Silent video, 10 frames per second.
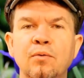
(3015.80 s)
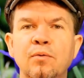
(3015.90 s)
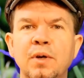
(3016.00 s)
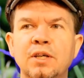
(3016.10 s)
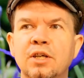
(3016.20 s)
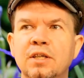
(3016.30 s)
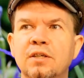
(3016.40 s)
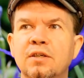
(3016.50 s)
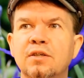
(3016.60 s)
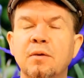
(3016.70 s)
which
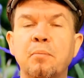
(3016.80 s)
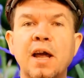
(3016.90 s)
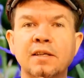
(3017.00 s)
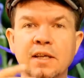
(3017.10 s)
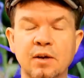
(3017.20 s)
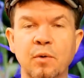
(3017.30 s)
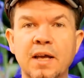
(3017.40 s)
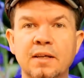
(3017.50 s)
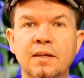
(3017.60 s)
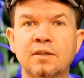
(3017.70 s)
is suppressing,
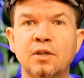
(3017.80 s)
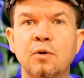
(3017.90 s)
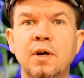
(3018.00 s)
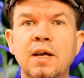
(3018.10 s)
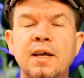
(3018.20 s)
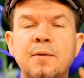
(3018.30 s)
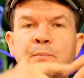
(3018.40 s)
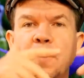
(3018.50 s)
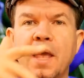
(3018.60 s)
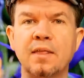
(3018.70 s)
right? So
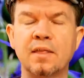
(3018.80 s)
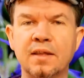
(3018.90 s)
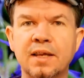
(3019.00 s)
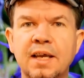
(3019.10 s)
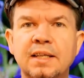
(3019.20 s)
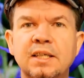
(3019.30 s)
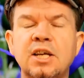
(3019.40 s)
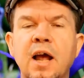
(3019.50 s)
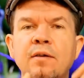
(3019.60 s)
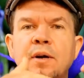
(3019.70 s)
it's
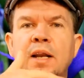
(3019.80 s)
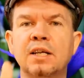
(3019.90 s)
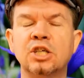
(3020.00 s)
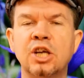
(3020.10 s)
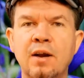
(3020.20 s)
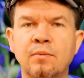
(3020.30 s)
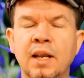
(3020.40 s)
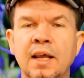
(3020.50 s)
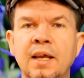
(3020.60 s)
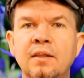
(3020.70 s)

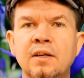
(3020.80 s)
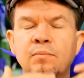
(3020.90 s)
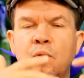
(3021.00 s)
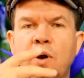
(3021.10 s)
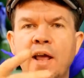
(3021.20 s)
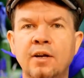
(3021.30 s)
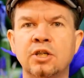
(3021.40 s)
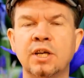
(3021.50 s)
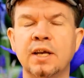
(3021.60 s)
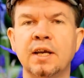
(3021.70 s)
generally, there's more
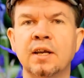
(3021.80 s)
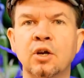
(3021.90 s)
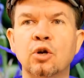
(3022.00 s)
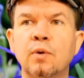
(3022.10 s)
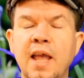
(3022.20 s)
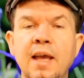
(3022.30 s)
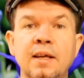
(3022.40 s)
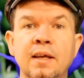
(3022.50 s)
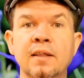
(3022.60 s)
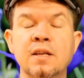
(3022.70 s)
energy in
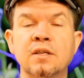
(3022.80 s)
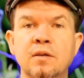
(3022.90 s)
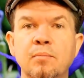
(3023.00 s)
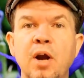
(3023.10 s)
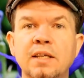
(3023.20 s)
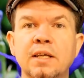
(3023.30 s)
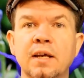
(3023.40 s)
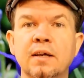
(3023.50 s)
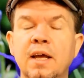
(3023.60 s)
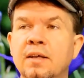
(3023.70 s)
creating than
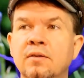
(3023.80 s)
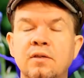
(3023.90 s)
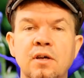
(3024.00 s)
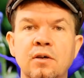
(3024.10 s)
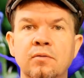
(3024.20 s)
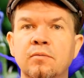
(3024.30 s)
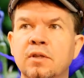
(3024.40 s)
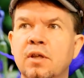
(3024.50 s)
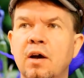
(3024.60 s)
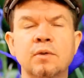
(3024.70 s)
suppressing. And so
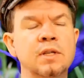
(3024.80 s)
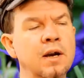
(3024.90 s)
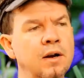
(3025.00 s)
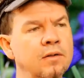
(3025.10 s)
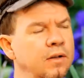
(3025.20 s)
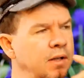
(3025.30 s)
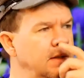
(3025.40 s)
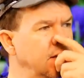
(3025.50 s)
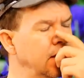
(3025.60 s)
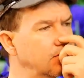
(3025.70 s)
the thought was there. I thought
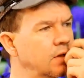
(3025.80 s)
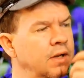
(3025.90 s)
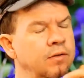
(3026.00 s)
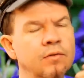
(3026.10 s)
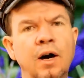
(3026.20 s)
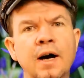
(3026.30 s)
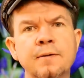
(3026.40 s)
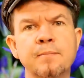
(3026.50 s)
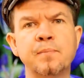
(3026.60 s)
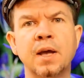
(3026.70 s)
that's an interesting thought.
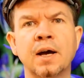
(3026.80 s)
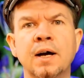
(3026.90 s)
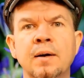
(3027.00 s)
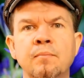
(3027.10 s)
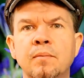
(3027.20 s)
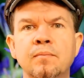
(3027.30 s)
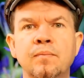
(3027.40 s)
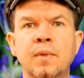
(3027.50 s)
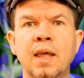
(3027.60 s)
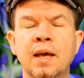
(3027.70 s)

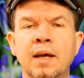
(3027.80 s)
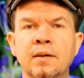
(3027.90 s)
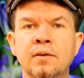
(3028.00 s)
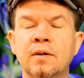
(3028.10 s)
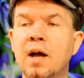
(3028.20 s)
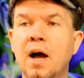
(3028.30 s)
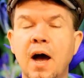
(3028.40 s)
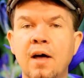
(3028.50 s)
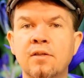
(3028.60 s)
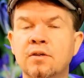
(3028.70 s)
And
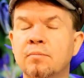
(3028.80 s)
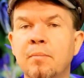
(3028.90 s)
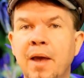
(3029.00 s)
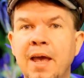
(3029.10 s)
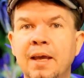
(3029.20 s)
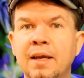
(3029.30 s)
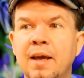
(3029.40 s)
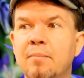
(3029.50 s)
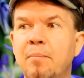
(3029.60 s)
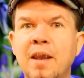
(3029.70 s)
others may
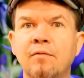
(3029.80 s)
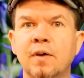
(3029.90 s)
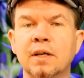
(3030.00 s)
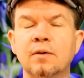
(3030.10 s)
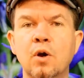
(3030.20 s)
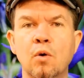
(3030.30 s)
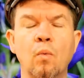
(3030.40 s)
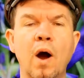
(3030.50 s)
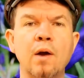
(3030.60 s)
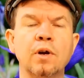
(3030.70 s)
get benefit.
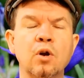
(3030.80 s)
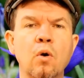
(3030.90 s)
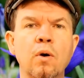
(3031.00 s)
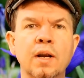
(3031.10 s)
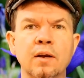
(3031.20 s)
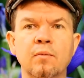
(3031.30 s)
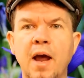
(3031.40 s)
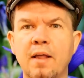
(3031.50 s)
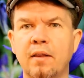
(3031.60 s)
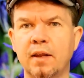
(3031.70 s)
Why record it
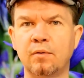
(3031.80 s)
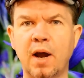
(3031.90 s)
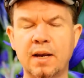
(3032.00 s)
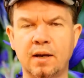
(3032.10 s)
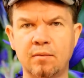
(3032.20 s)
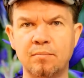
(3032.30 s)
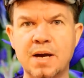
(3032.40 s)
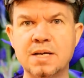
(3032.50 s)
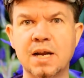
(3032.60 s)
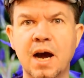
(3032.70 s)
rather than write it in
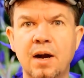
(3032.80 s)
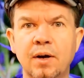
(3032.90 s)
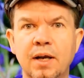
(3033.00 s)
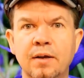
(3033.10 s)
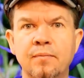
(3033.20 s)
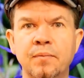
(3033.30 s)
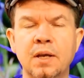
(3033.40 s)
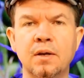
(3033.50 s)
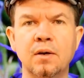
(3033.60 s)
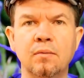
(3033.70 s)
my diary?
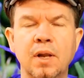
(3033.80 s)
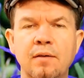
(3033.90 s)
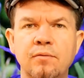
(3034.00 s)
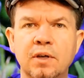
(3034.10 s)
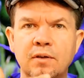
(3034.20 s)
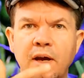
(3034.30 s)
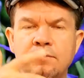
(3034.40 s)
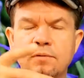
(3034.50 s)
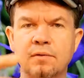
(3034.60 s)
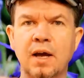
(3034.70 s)
Well,
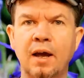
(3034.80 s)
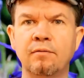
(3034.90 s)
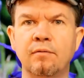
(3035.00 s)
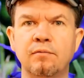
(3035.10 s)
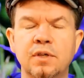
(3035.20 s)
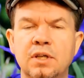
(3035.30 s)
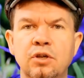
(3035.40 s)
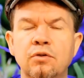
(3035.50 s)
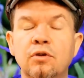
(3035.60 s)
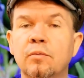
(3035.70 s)
I've since
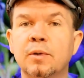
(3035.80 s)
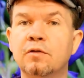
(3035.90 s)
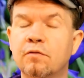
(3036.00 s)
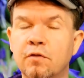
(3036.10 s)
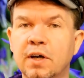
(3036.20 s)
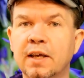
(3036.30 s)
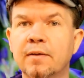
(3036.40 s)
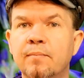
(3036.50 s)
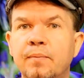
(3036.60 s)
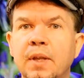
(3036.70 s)
YouTube is
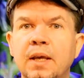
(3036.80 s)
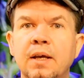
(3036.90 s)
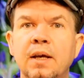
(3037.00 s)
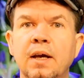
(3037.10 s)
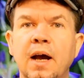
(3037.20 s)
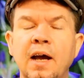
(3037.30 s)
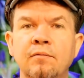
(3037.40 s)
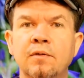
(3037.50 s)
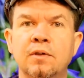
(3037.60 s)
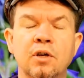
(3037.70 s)
free,
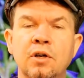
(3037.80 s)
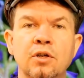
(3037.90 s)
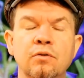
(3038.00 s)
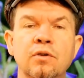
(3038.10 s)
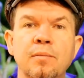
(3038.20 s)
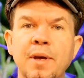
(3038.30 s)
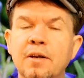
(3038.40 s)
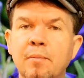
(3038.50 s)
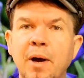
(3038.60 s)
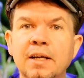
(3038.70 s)
I've turned YouTube
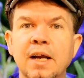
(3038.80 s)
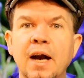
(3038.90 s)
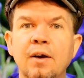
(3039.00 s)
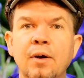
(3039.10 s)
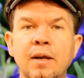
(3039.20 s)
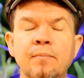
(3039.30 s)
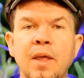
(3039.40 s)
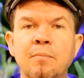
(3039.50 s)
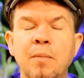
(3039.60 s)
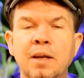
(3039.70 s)
into my diary
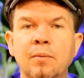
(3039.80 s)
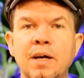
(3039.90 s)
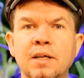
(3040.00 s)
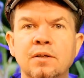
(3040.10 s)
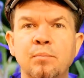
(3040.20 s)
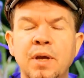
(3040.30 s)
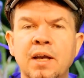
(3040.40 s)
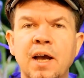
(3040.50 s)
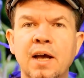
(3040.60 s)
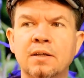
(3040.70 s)
in many ways,
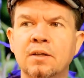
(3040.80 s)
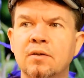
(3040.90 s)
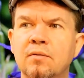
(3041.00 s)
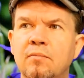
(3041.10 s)
because